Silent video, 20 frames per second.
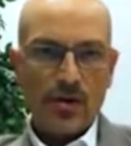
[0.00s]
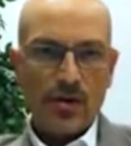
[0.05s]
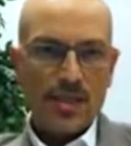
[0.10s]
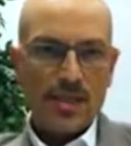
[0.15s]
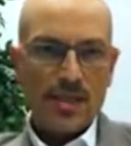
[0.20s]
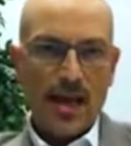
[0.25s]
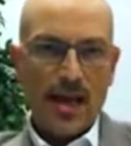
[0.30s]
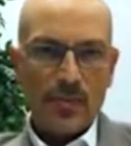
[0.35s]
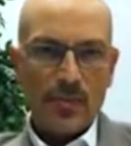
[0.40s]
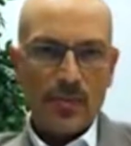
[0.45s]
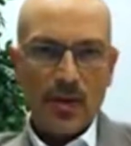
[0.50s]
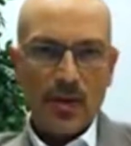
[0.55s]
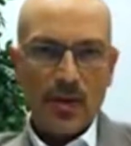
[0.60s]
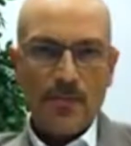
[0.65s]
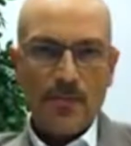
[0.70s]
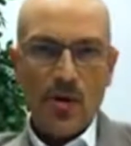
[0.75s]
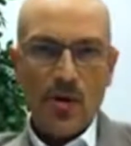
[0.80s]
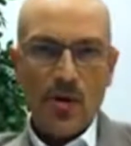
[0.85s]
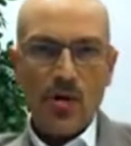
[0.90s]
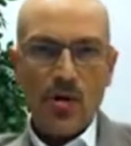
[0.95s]
For example,
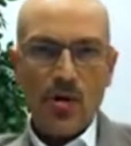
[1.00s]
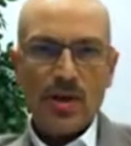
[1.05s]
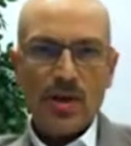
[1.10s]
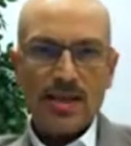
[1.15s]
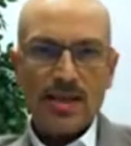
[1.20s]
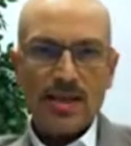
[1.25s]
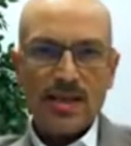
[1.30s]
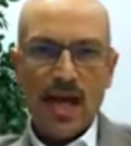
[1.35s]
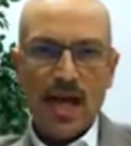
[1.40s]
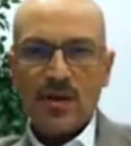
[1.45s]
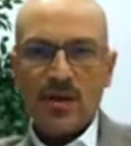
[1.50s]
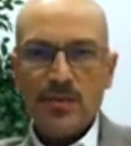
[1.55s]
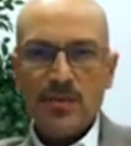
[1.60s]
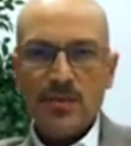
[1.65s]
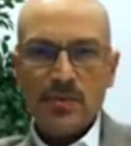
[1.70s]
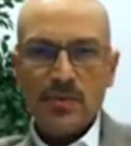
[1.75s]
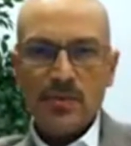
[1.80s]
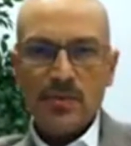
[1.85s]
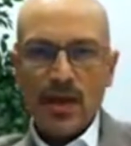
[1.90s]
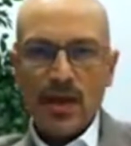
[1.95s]
the Moro Islamic
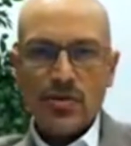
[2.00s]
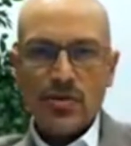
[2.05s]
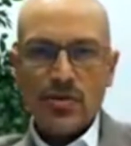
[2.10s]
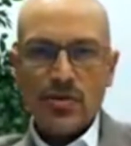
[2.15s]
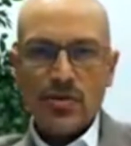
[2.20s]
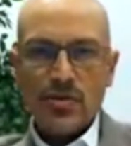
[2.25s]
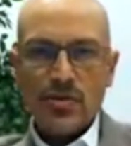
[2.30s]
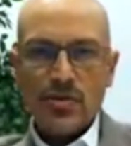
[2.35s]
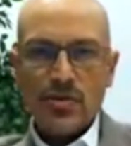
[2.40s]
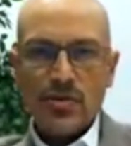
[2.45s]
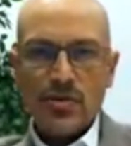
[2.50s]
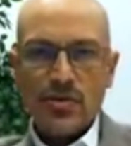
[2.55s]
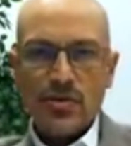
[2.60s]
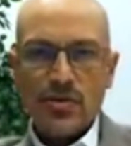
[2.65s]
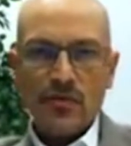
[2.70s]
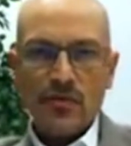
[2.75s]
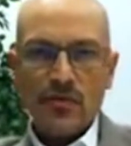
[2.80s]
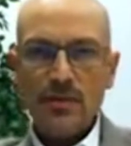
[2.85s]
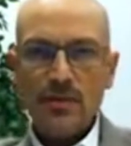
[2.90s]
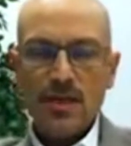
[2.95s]
Liberation
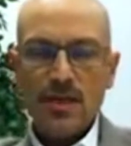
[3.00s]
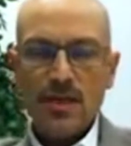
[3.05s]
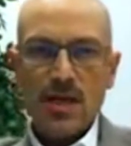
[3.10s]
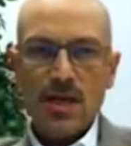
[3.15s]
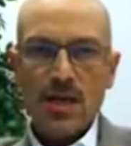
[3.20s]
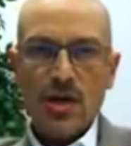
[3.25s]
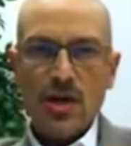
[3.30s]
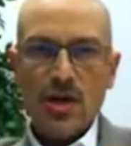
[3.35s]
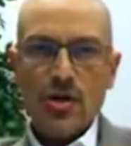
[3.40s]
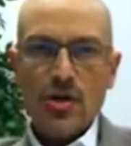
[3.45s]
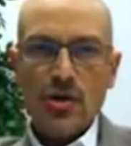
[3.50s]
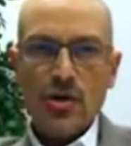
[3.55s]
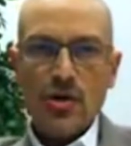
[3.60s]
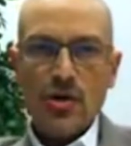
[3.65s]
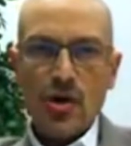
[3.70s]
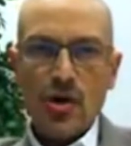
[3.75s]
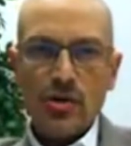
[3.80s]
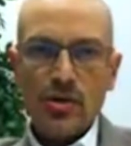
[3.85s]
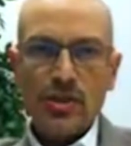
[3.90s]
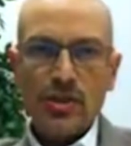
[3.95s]
Front,
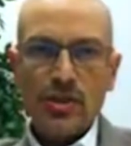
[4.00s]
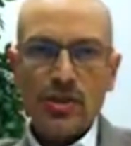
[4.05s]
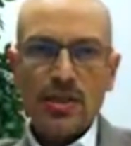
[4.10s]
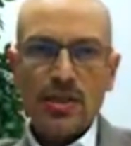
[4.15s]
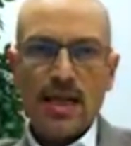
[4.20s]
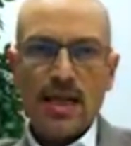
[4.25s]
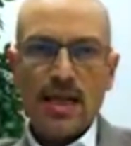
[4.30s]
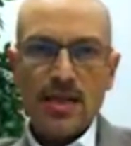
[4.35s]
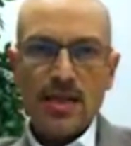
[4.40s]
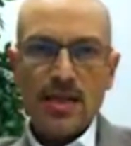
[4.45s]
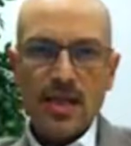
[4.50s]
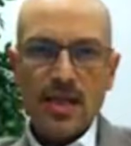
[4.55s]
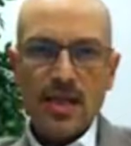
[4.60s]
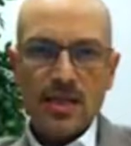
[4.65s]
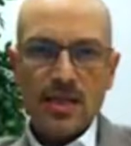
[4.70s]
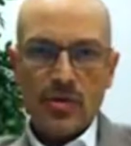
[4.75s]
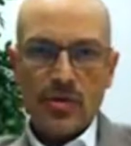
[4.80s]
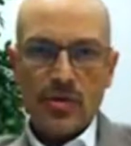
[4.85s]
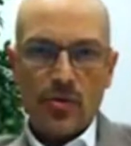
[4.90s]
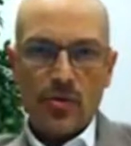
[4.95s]
not
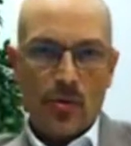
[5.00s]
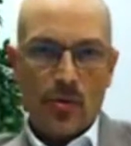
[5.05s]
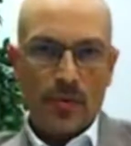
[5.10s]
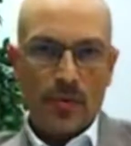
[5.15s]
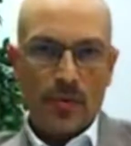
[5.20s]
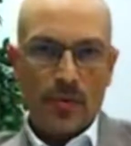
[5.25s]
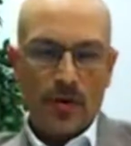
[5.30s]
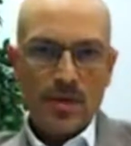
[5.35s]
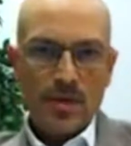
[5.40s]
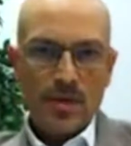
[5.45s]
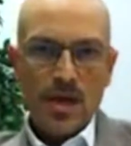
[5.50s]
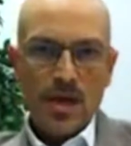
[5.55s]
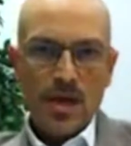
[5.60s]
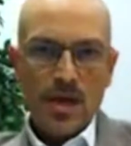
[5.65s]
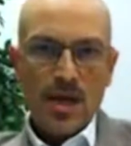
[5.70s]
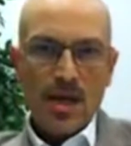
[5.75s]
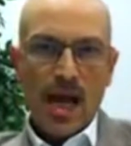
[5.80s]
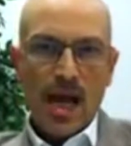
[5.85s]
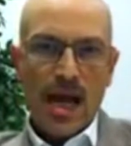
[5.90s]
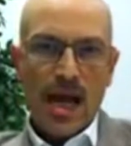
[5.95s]
ISIS group,
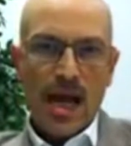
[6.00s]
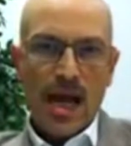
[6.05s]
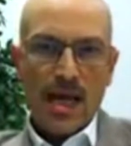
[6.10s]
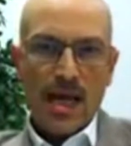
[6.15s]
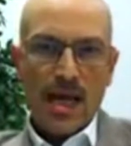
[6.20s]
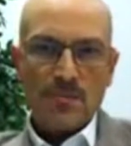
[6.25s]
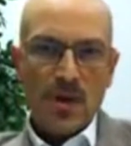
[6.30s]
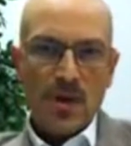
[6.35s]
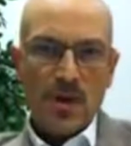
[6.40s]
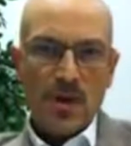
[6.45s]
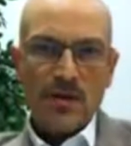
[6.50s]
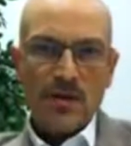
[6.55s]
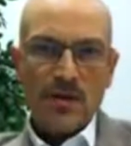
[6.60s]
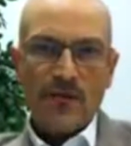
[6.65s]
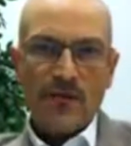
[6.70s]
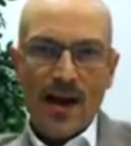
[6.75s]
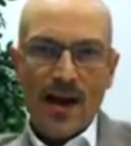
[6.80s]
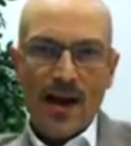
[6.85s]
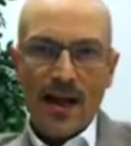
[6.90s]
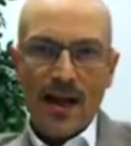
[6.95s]
has been
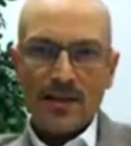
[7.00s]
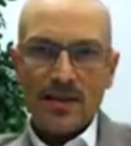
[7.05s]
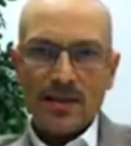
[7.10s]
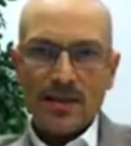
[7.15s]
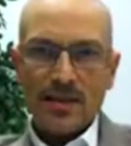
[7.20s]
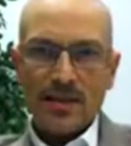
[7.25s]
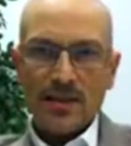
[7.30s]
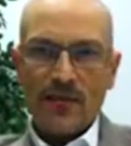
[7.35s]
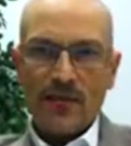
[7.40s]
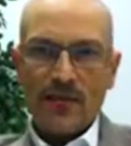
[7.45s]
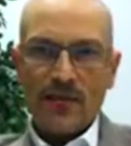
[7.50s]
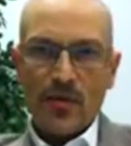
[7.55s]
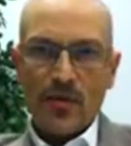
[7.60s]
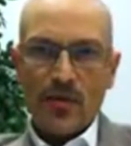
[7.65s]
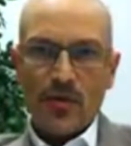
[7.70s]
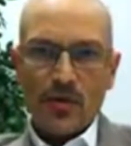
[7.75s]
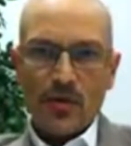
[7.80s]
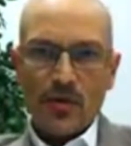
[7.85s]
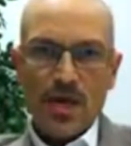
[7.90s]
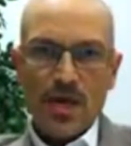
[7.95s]
fighting
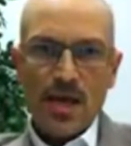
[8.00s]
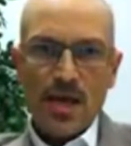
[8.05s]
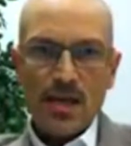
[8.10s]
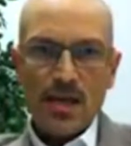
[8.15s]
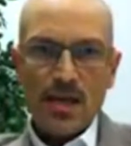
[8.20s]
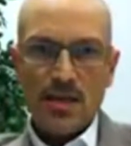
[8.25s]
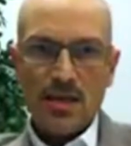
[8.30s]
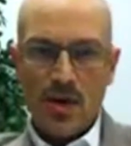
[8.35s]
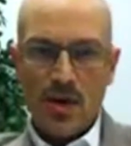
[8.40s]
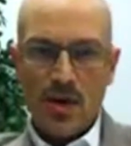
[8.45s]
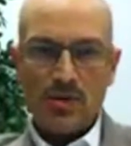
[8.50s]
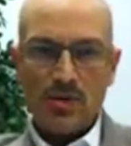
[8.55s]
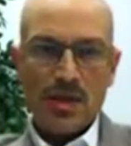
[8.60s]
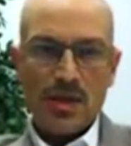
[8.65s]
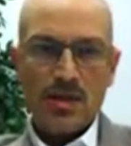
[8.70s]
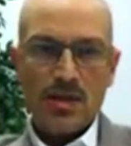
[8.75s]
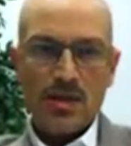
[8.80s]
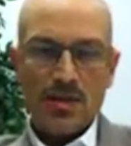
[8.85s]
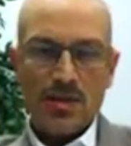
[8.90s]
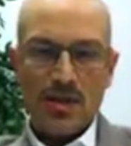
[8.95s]
for years
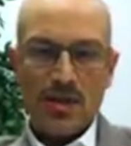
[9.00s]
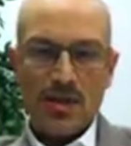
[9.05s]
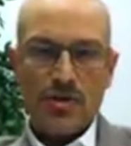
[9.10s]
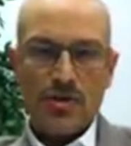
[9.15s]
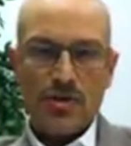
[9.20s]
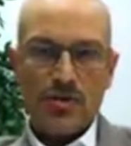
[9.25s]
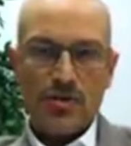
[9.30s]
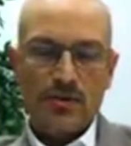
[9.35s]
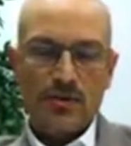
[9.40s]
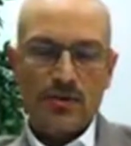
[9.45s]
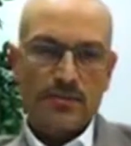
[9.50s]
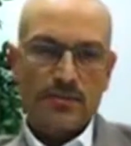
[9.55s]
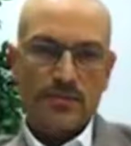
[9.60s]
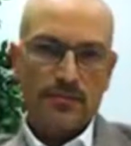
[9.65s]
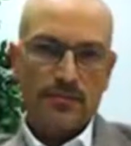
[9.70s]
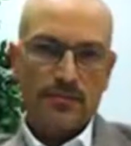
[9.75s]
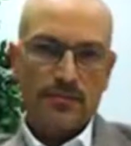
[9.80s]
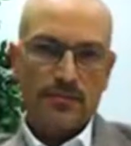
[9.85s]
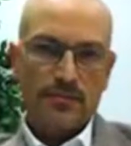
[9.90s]
about this issue.